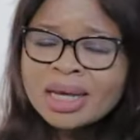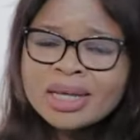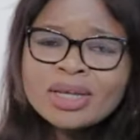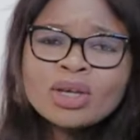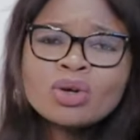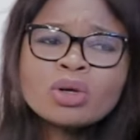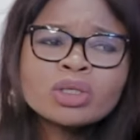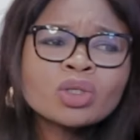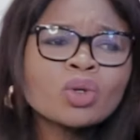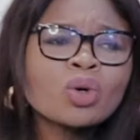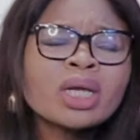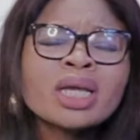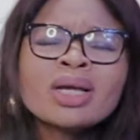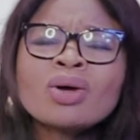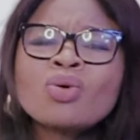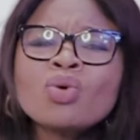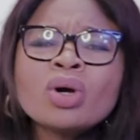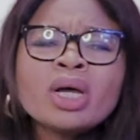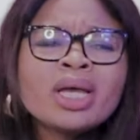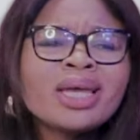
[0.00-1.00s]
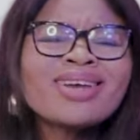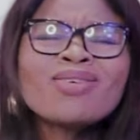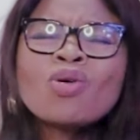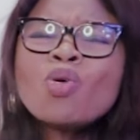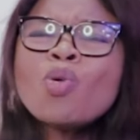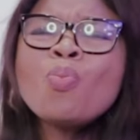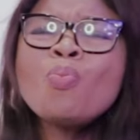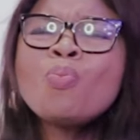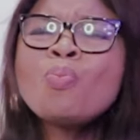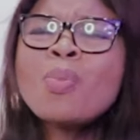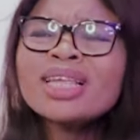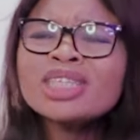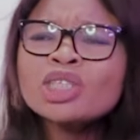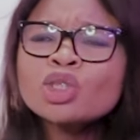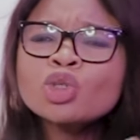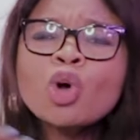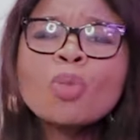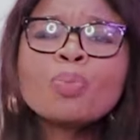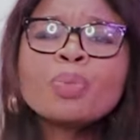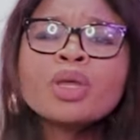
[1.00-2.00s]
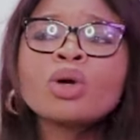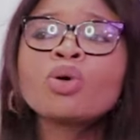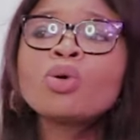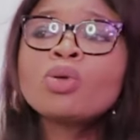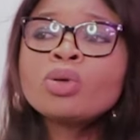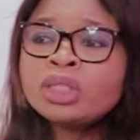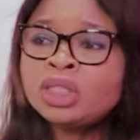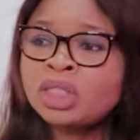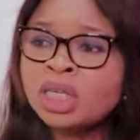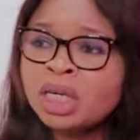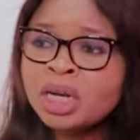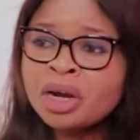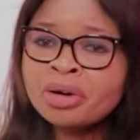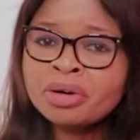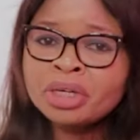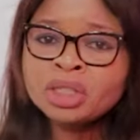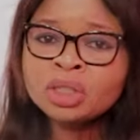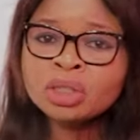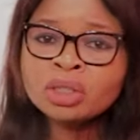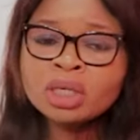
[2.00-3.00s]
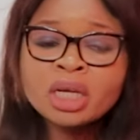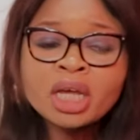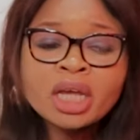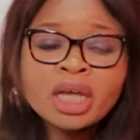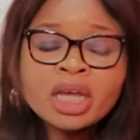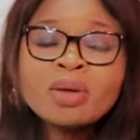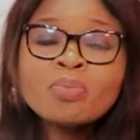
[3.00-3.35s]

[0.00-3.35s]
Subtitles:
You know, so it could mess up a whole generation.